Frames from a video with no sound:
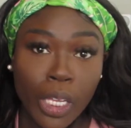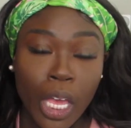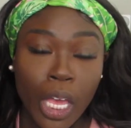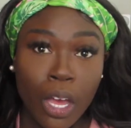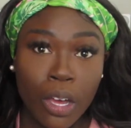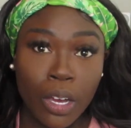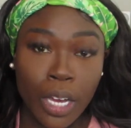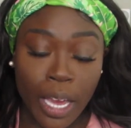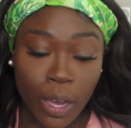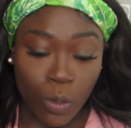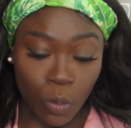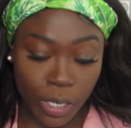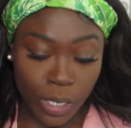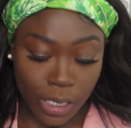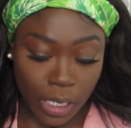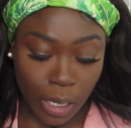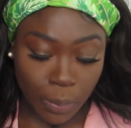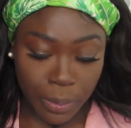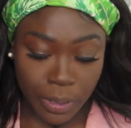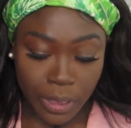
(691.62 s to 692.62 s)
Okay,
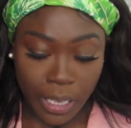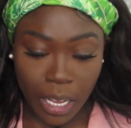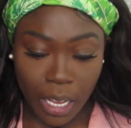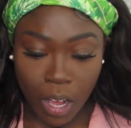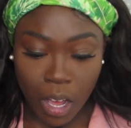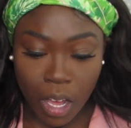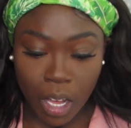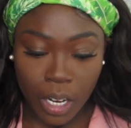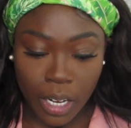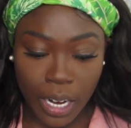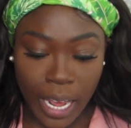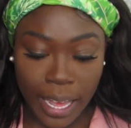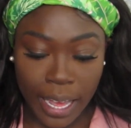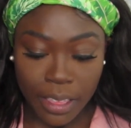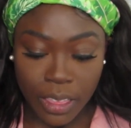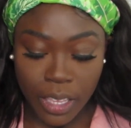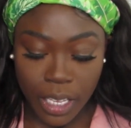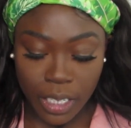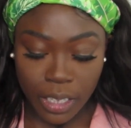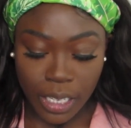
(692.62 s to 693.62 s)
once I put that on,
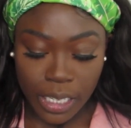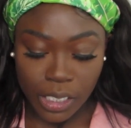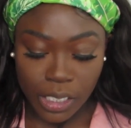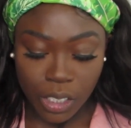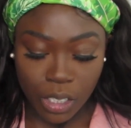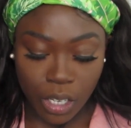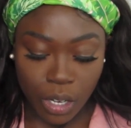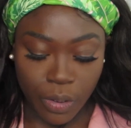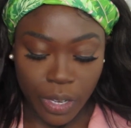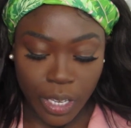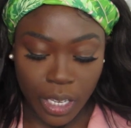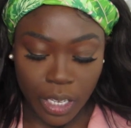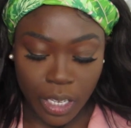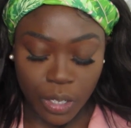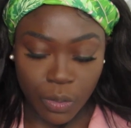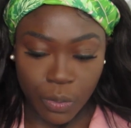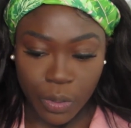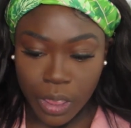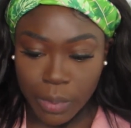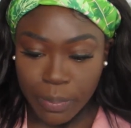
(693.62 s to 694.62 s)
I then like to go
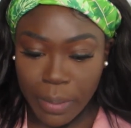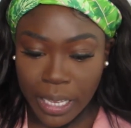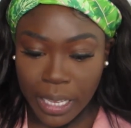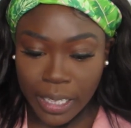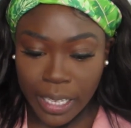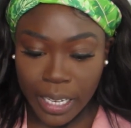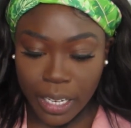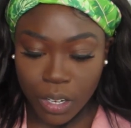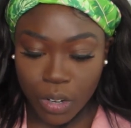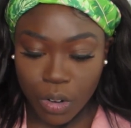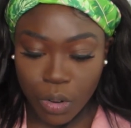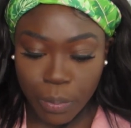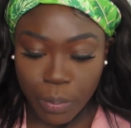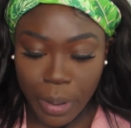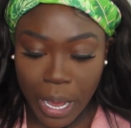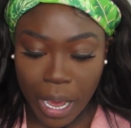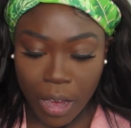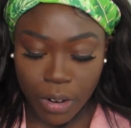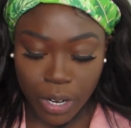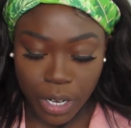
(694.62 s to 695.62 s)
in with my Lancome
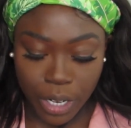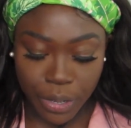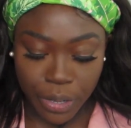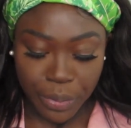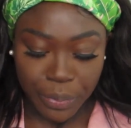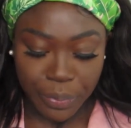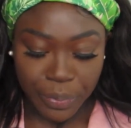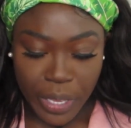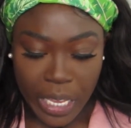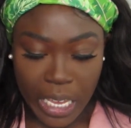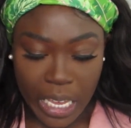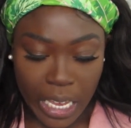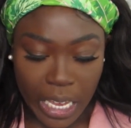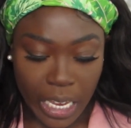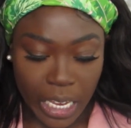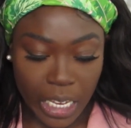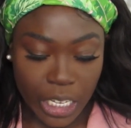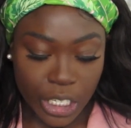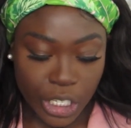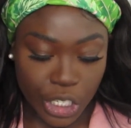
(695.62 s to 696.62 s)
powder
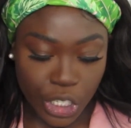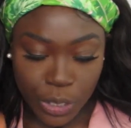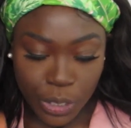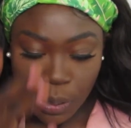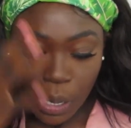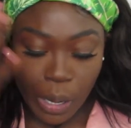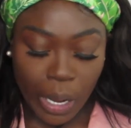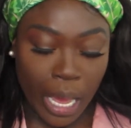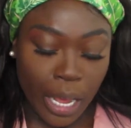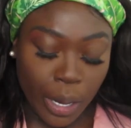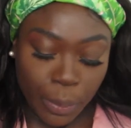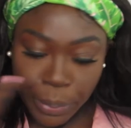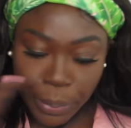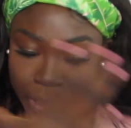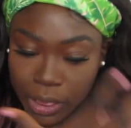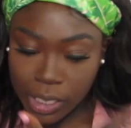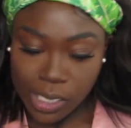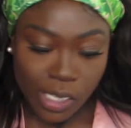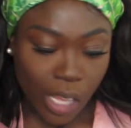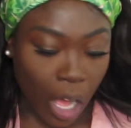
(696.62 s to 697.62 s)
and just kind of
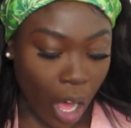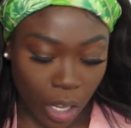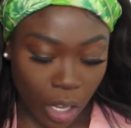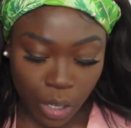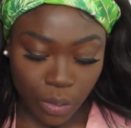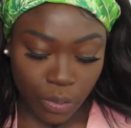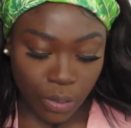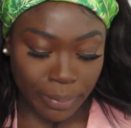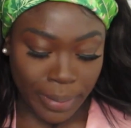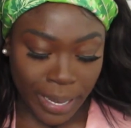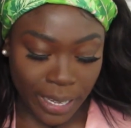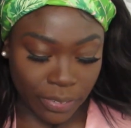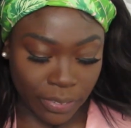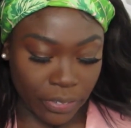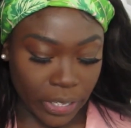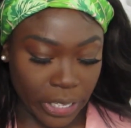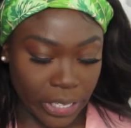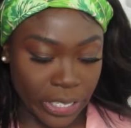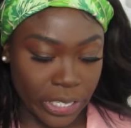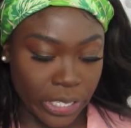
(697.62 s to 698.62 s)
put this all over my
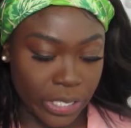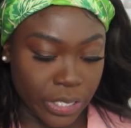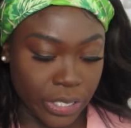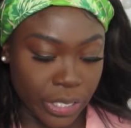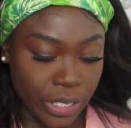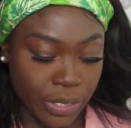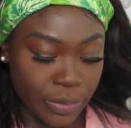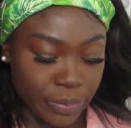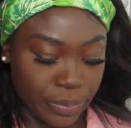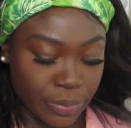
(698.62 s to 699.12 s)
face.